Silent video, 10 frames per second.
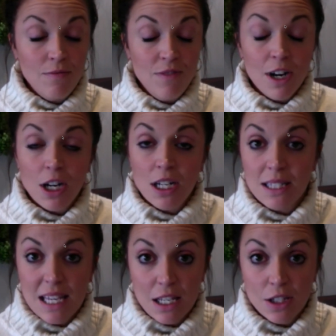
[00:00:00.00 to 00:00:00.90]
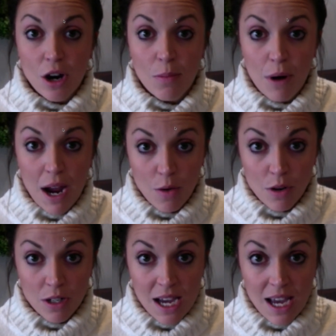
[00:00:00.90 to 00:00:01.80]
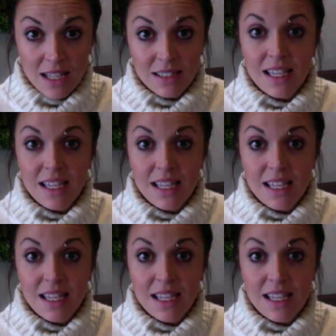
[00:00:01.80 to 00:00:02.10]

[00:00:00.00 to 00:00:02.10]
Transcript: various things are prioritized.